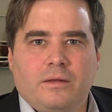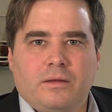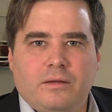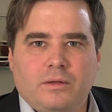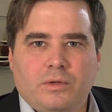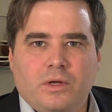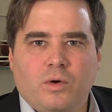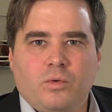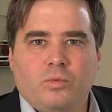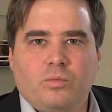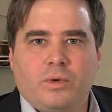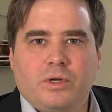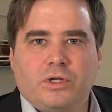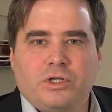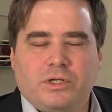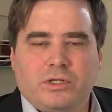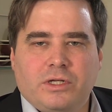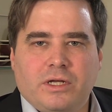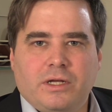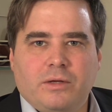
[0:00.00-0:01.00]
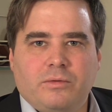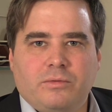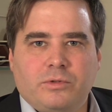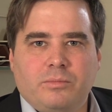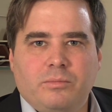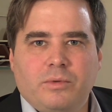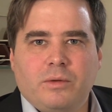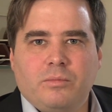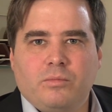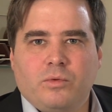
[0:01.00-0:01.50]
know which teams
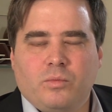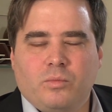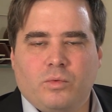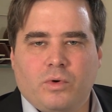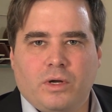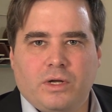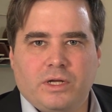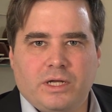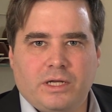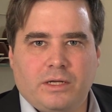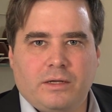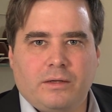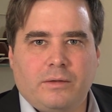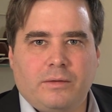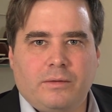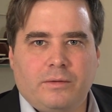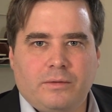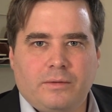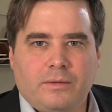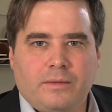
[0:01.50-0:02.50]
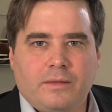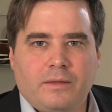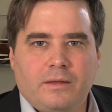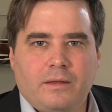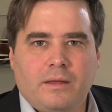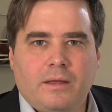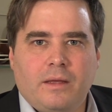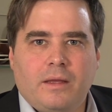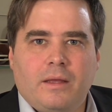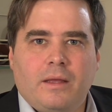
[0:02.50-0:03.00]
people work in,
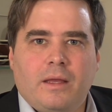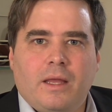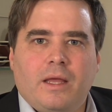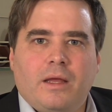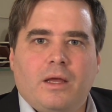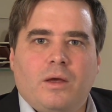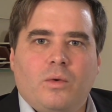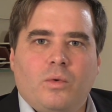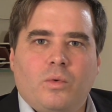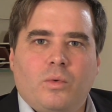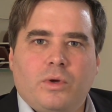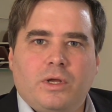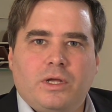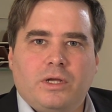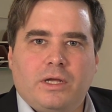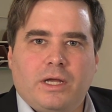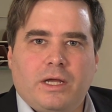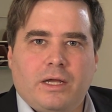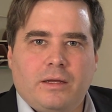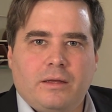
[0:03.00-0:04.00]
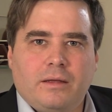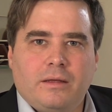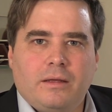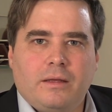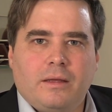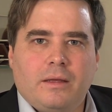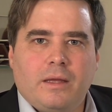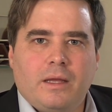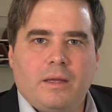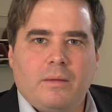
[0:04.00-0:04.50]
and accordingly,
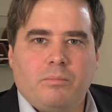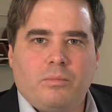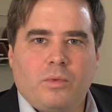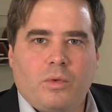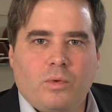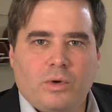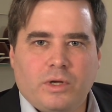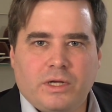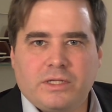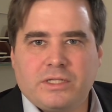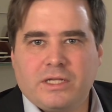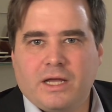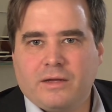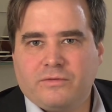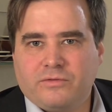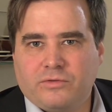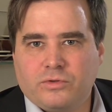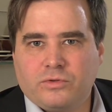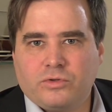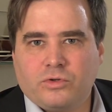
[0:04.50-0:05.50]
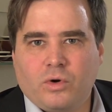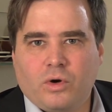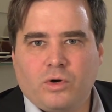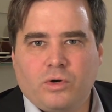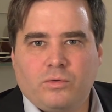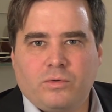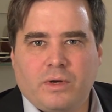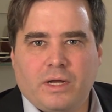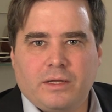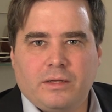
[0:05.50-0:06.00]
employees have to
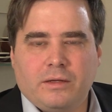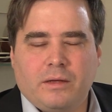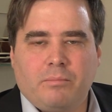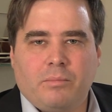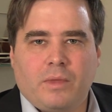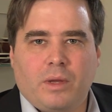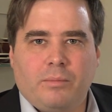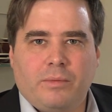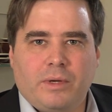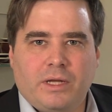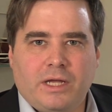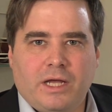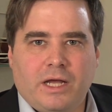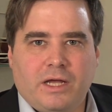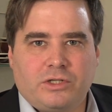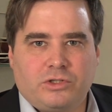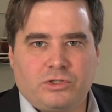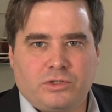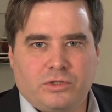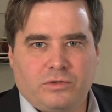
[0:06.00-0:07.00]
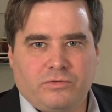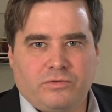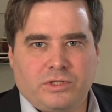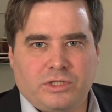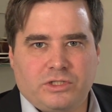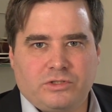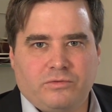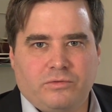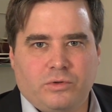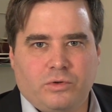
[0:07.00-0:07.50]
tolerate the publication of
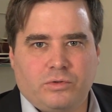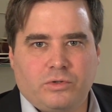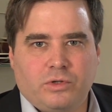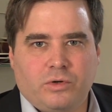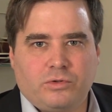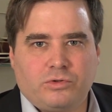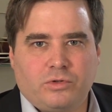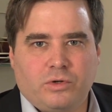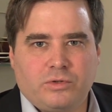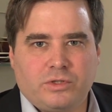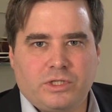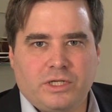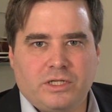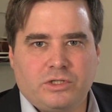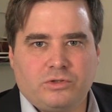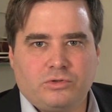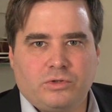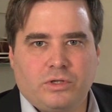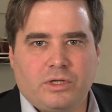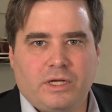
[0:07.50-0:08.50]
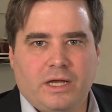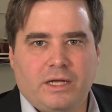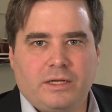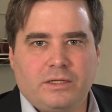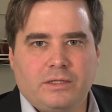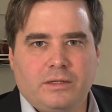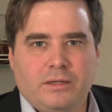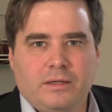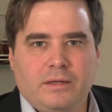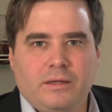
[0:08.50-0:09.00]
these photos on the
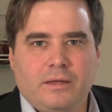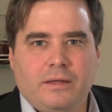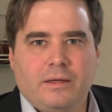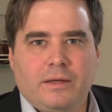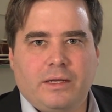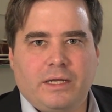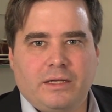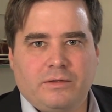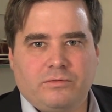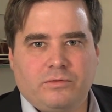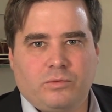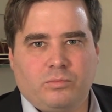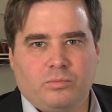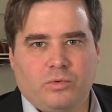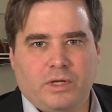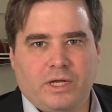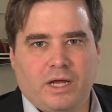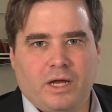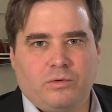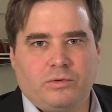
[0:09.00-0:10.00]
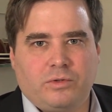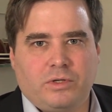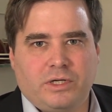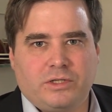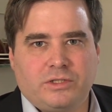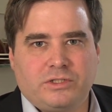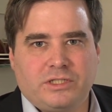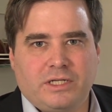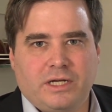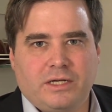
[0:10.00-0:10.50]
intranet even without
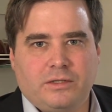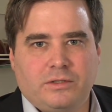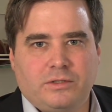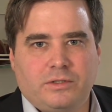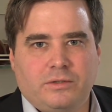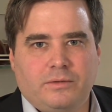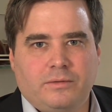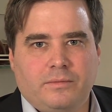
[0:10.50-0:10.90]
consent.